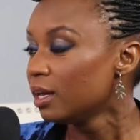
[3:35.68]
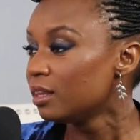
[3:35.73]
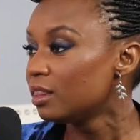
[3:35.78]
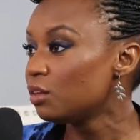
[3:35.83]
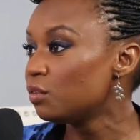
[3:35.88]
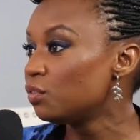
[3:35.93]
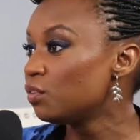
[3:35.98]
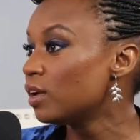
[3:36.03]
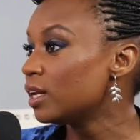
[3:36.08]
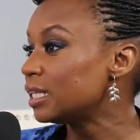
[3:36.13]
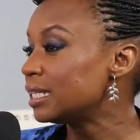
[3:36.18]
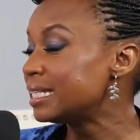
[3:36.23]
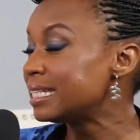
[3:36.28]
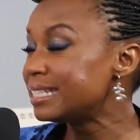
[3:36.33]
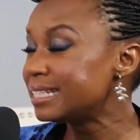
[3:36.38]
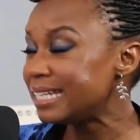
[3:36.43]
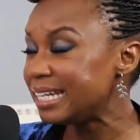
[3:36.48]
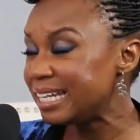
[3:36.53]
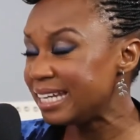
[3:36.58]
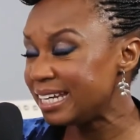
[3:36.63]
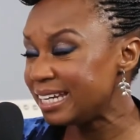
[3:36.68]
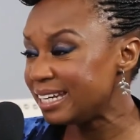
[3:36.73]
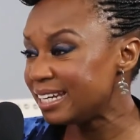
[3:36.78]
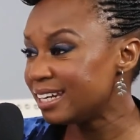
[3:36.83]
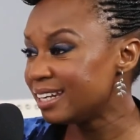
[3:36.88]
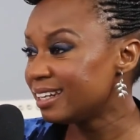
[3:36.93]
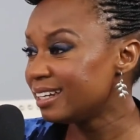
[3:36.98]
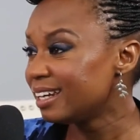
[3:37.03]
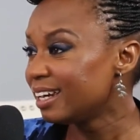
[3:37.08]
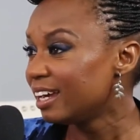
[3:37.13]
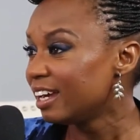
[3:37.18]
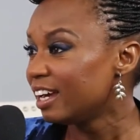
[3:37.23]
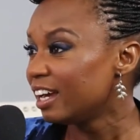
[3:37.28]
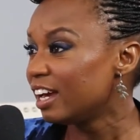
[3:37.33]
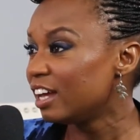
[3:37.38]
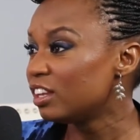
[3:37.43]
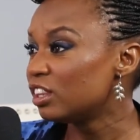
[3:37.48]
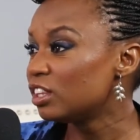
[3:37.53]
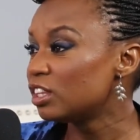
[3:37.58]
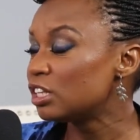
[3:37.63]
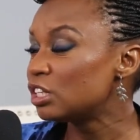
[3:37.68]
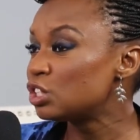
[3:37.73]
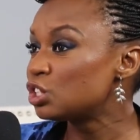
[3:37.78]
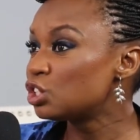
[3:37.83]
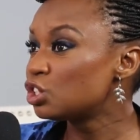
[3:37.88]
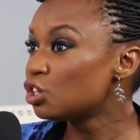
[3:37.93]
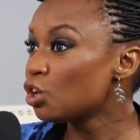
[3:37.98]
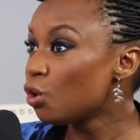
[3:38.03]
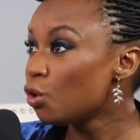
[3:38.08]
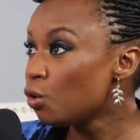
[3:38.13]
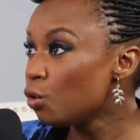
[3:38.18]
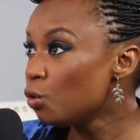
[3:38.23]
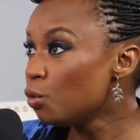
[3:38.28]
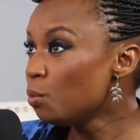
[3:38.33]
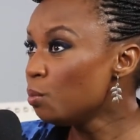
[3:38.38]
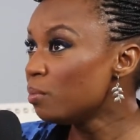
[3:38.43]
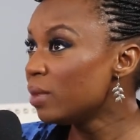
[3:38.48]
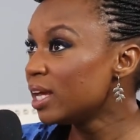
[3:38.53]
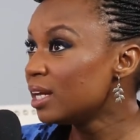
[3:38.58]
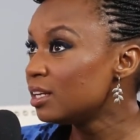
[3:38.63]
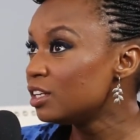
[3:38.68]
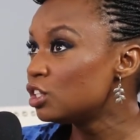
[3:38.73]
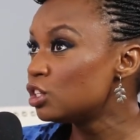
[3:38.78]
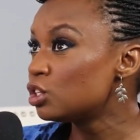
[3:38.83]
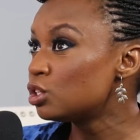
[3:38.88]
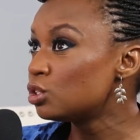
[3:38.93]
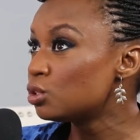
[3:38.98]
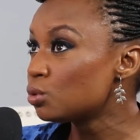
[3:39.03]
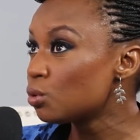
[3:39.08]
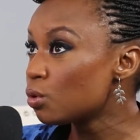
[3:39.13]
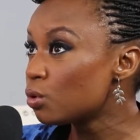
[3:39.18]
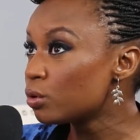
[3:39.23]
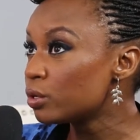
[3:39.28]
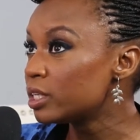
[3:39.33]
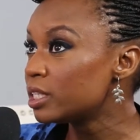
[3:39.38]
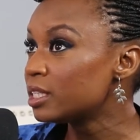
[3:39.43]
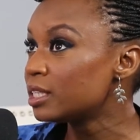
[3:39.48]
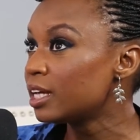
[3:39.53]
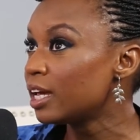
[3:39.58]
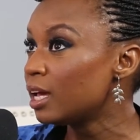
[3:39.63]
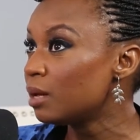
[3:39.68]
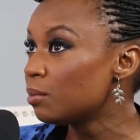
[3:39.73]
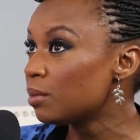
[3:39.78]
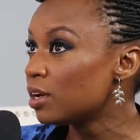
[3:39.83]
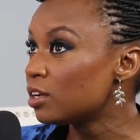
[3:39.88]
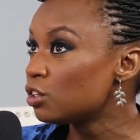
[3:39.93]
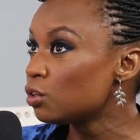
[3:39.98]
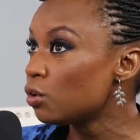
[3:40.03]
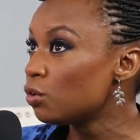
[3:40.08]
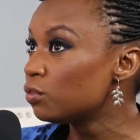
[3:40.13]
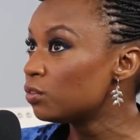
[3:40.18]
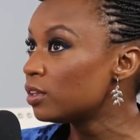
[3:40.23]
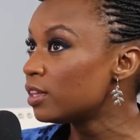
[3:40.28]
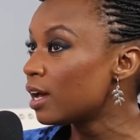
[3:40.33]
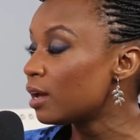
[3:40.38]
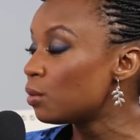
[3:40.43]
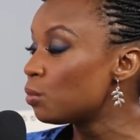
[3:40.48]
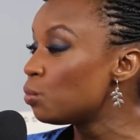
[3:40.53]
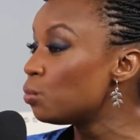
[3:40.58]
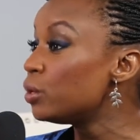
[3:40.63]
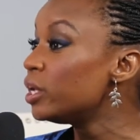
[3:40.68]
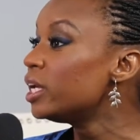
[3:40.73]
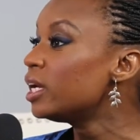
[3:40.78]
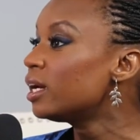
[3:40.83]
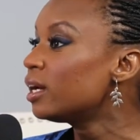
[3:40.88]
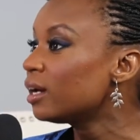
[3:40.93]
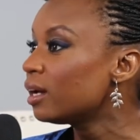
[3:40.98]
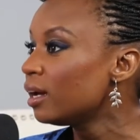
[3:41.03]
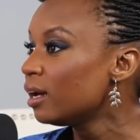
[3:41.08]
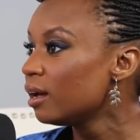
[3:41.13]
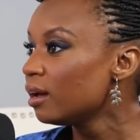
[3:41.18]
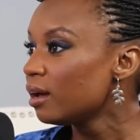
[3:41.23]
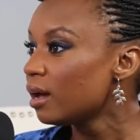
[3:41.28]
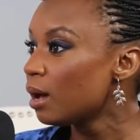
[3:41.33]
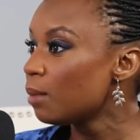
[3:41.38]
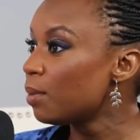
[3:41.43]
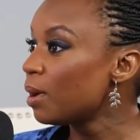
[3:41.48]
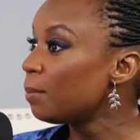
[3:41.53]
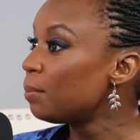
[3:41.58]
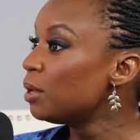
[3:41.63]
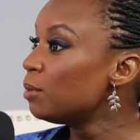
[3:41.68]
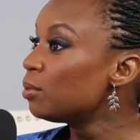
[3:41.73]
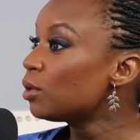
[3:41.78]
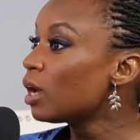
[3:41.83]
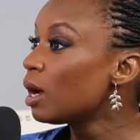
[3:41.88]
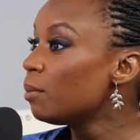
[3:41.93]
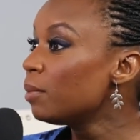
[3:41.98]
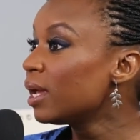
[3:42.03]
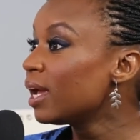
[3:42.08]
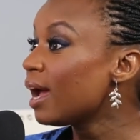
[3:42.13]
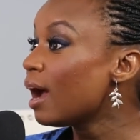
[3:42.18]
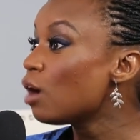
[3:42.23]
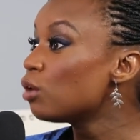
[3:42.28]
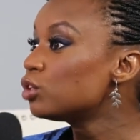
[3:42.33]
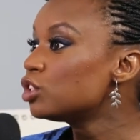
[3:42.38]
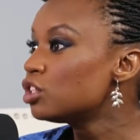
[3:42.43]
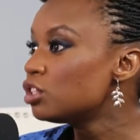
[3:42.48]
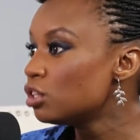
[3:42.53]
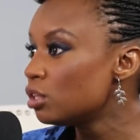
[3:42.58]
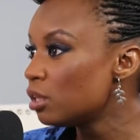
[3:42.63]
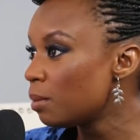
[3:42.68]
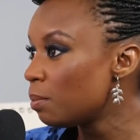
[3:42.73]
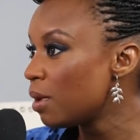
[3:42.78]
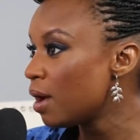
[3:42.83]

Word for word: They felt seen, and so many stories came out over that week about people coming out to their